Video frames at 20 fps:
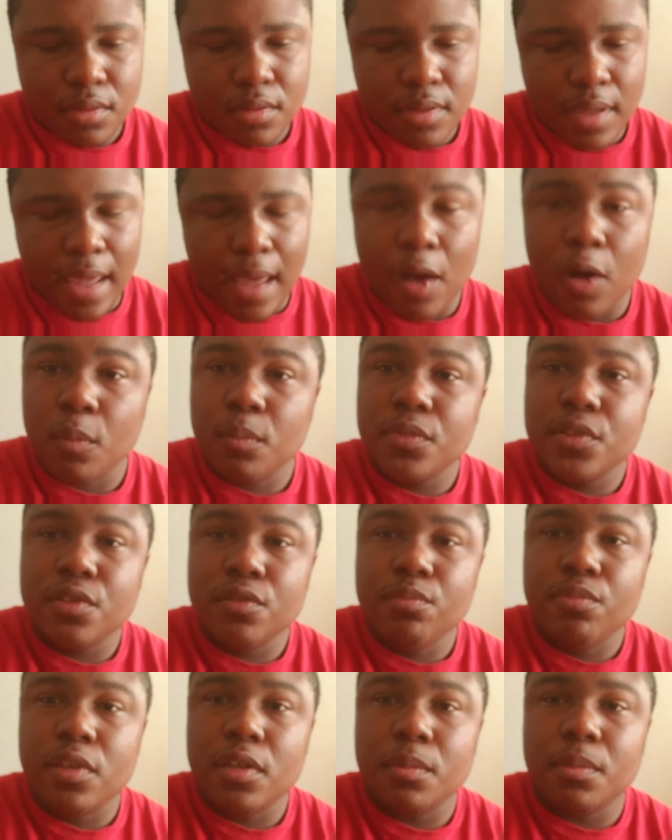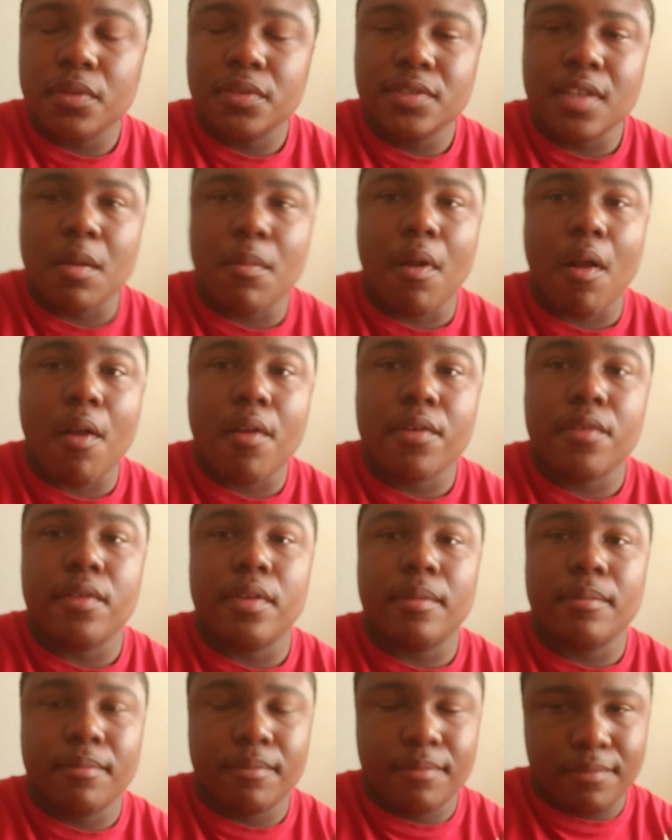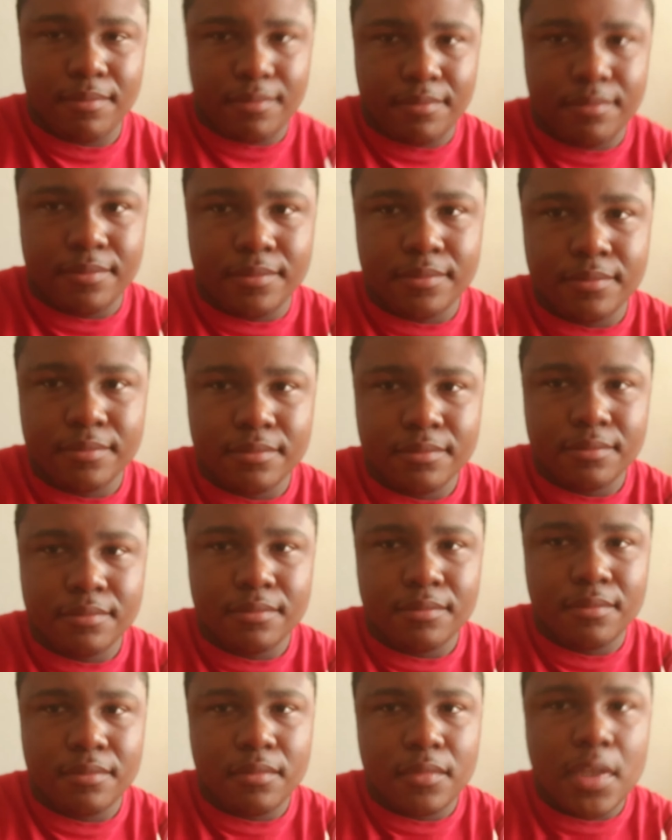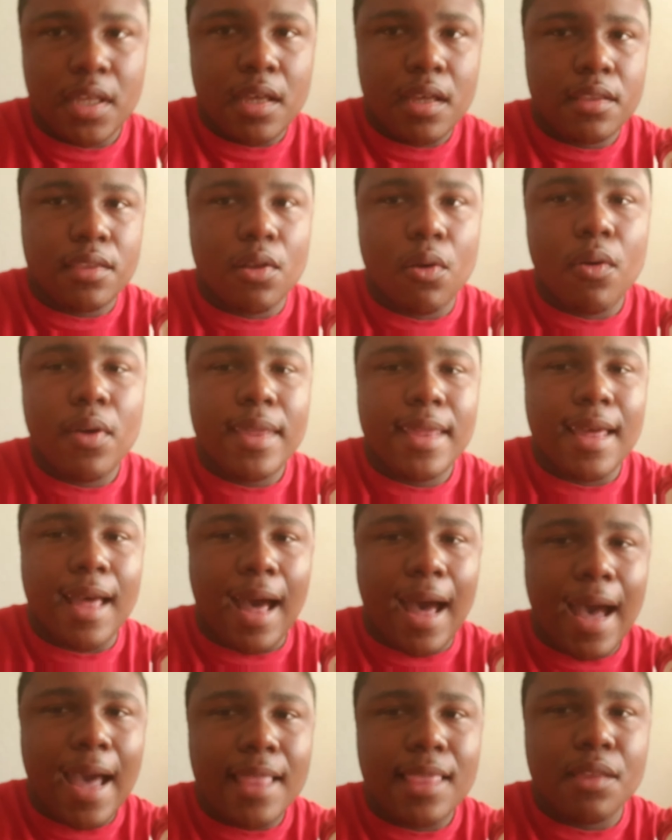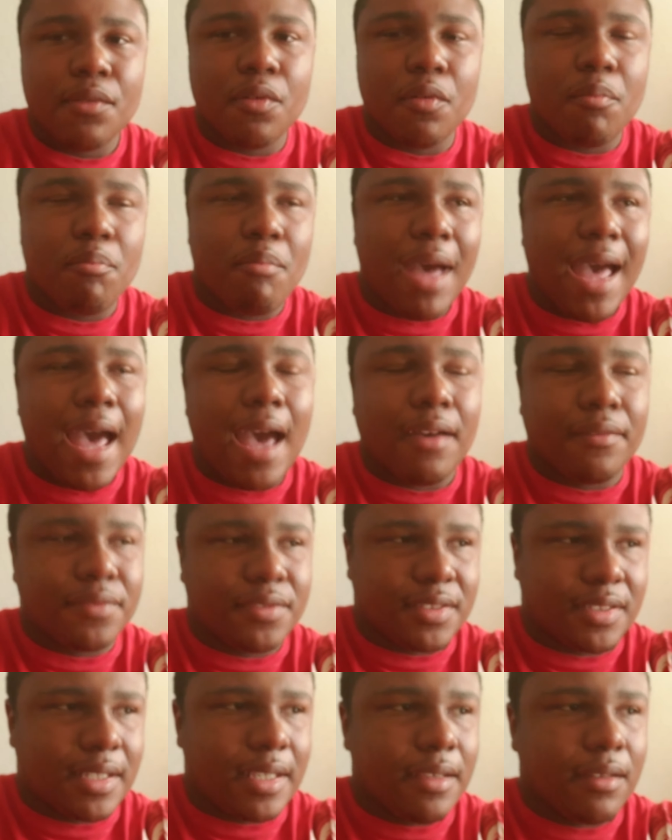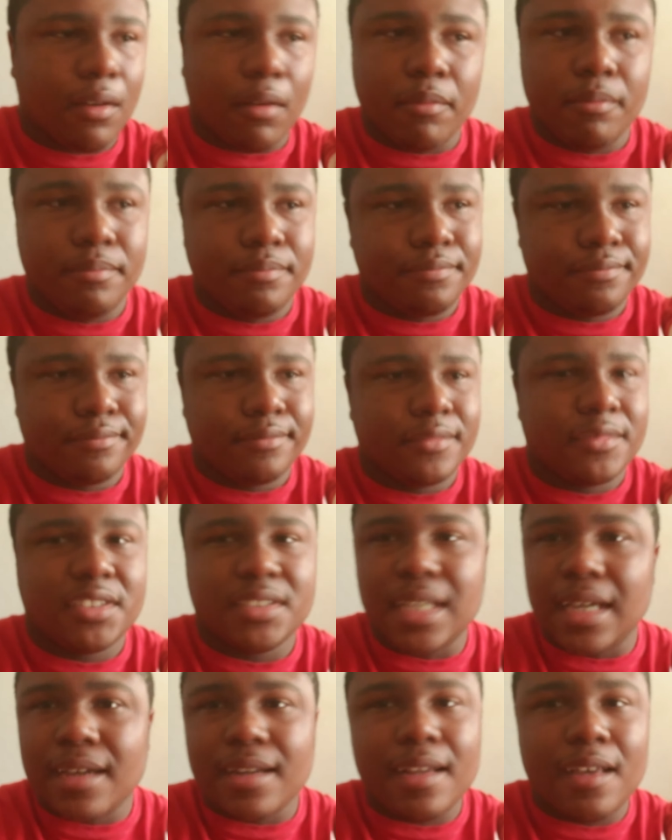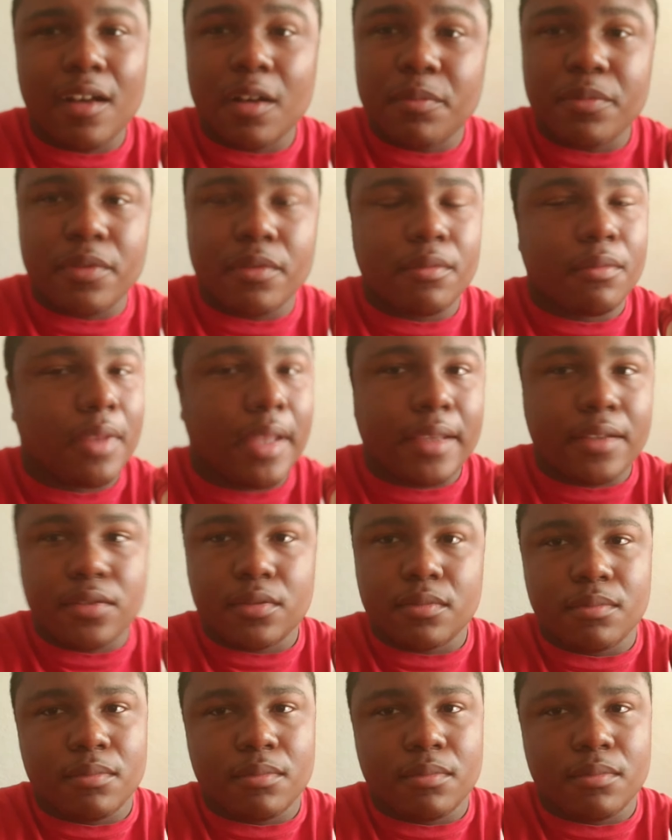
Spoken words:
help two people stop arguing. Knowing a high level math skill, it's not going to help you like